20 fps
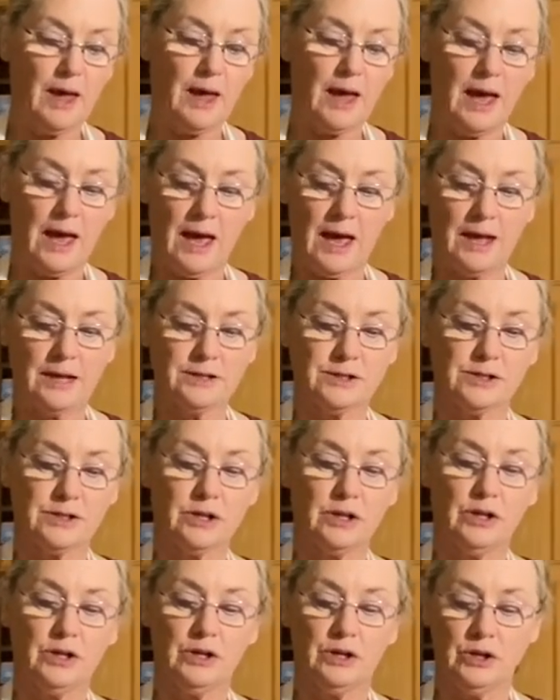And
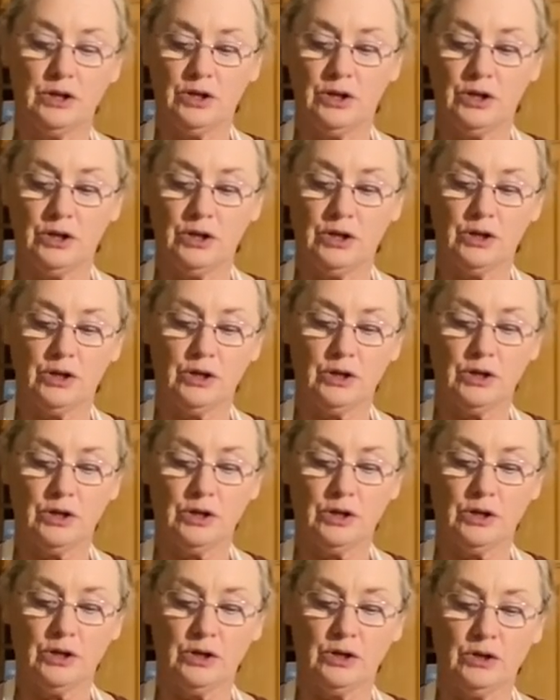
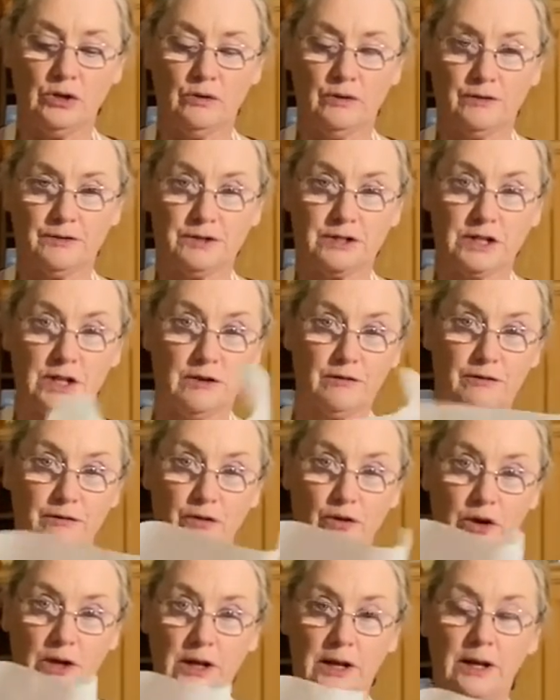you have tin
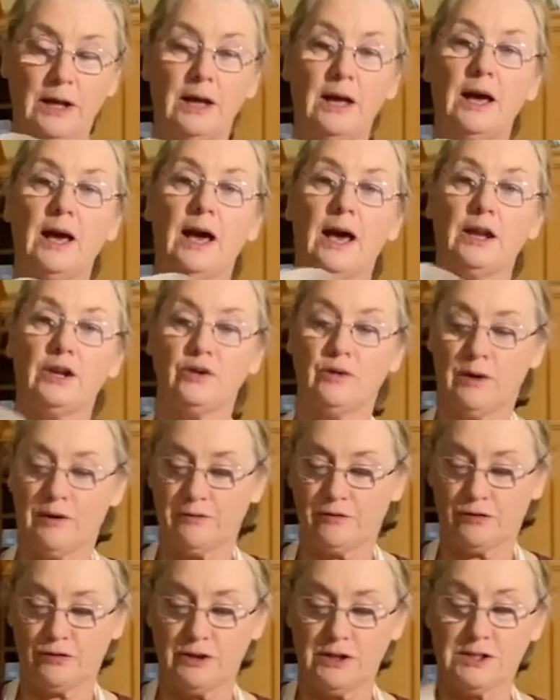foil and you have
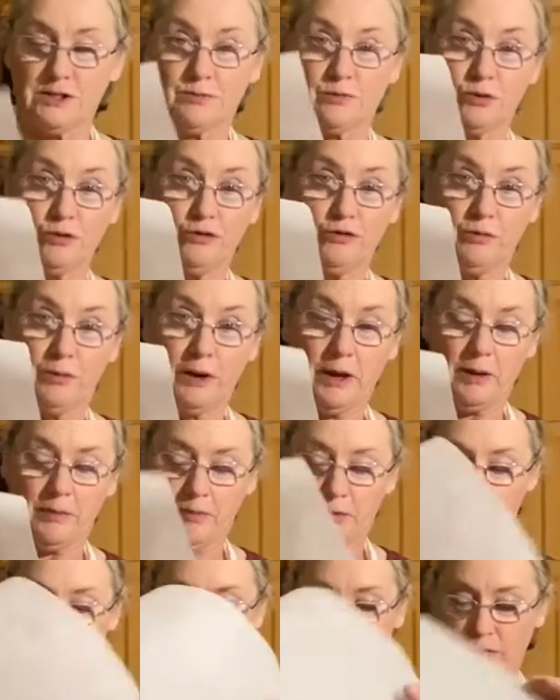greaseproof paper,
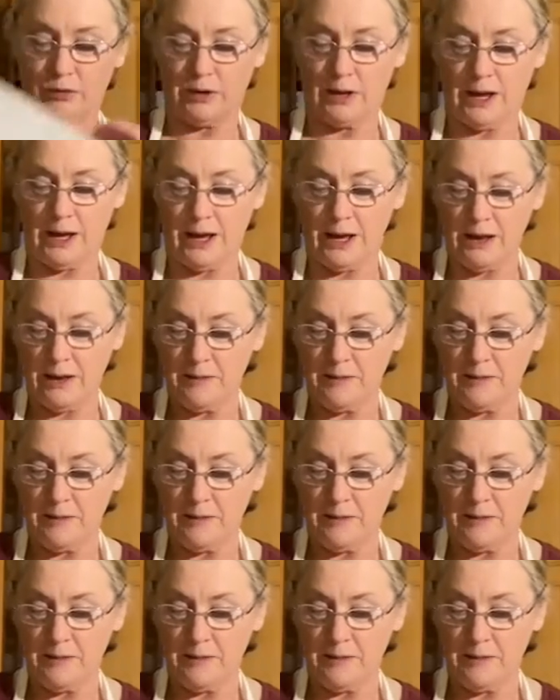okay?